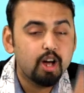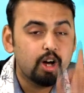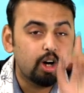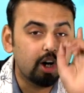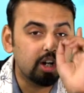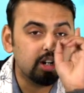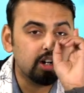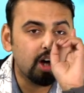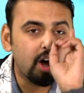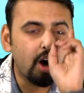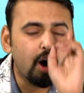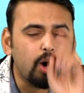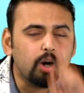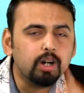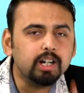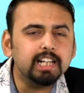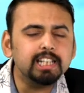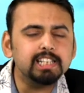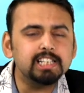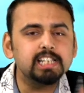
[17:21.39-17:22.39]
On
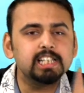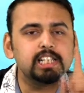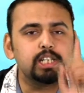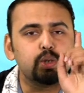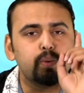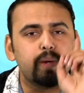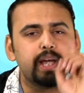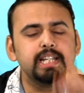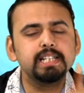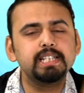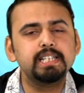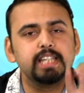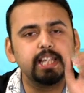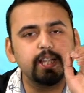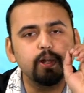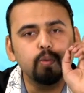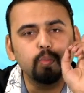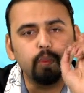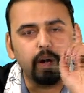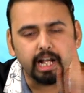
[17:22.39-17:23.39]
August
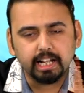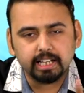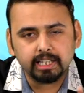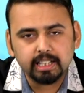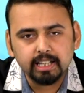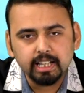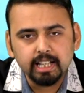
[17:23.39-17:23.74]
21,